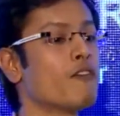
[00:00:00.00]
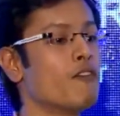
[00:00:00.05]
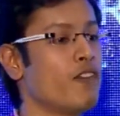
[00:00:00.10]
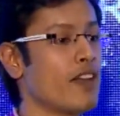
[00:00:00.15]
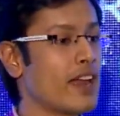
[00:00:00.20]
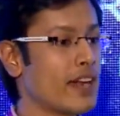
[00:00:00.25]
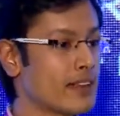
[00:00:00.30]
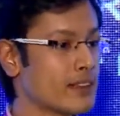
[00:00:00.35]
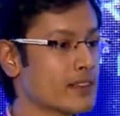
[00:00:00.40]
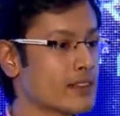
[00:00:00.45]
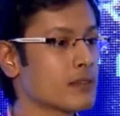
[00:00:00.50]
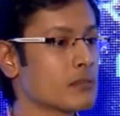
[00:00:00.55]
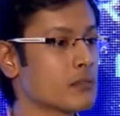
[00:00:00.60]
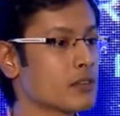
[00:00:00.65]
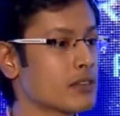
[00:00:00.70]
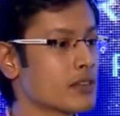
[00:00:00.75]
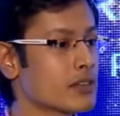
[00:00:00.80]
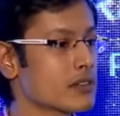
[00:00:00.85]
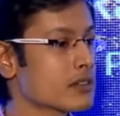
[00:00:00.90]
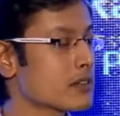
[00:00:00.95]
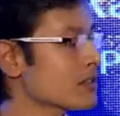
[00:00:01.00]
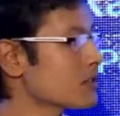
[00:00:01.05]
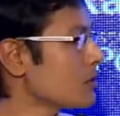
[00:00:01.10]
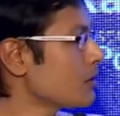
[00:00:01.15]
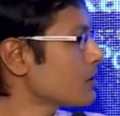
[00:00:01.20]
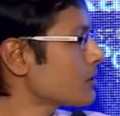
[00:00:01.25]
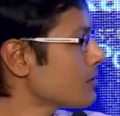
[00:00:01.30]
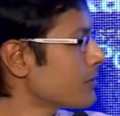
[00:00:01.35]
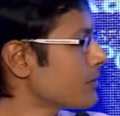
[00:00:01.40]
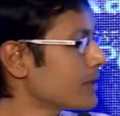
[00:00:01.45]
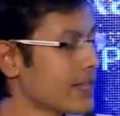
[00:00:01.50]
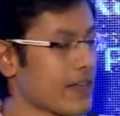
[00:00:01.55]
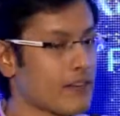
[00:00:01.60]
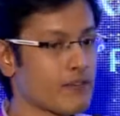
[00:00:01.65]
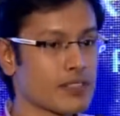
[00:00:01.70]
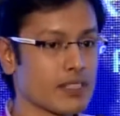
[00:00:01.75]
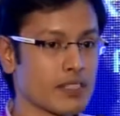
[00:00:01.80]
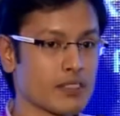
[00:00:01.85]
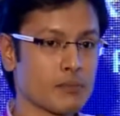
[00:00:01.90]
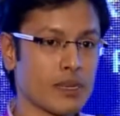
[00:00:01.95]
Very similar results also with
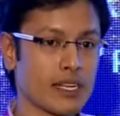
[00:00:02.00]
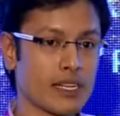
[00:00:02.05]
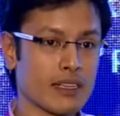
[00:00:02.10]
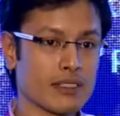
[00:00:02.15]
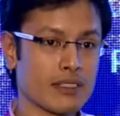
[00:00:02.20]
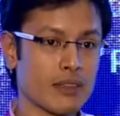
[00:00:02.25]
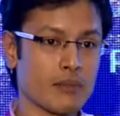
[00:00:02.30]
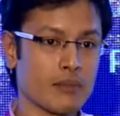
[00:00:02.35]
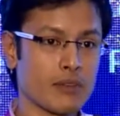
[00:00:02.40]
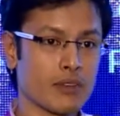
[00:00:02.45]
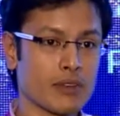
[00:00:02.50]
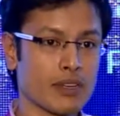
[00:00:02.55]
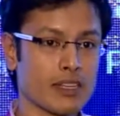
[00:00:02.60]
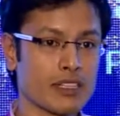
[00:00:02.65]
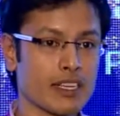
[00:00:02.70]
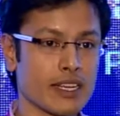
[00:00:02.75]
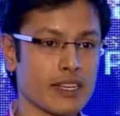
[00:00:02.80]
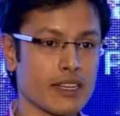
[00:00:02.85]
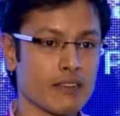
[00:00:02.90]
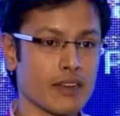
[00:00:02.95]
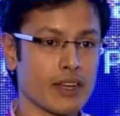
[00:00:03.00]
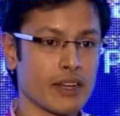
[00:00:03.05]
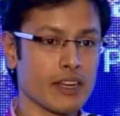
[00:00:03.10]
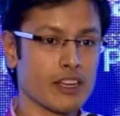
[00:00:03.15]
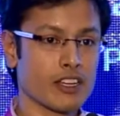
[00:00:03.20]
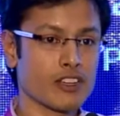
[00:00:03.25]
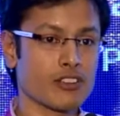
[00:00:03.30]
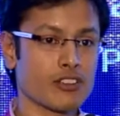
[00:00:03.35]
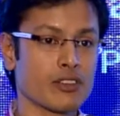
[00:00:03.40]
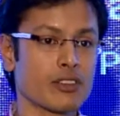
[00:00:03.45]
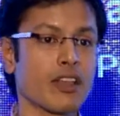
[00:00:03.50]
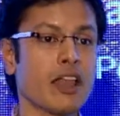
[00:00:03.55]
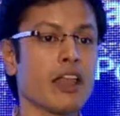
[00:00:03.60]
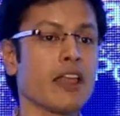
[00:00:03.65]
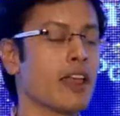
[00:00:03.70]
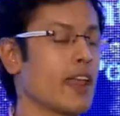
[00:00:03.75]
FSH beta subunit genetic variation